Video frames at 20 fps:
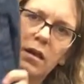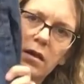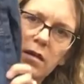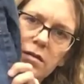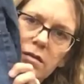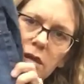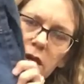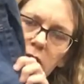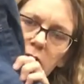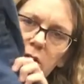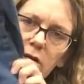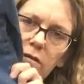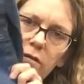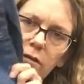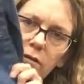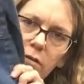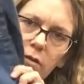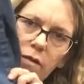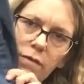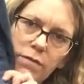So if
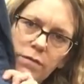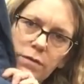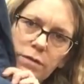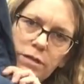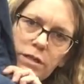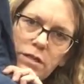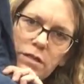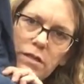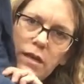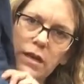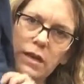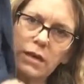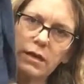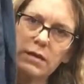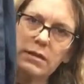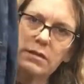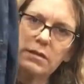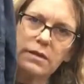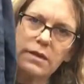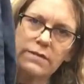you're looking for a jean
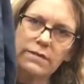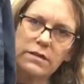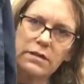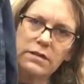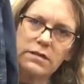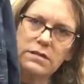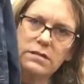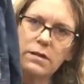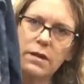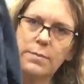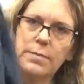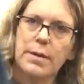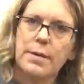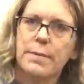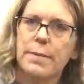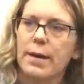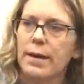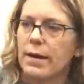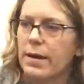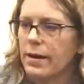jacket, definitely stop on
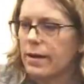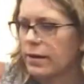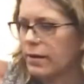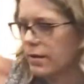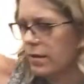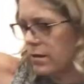by.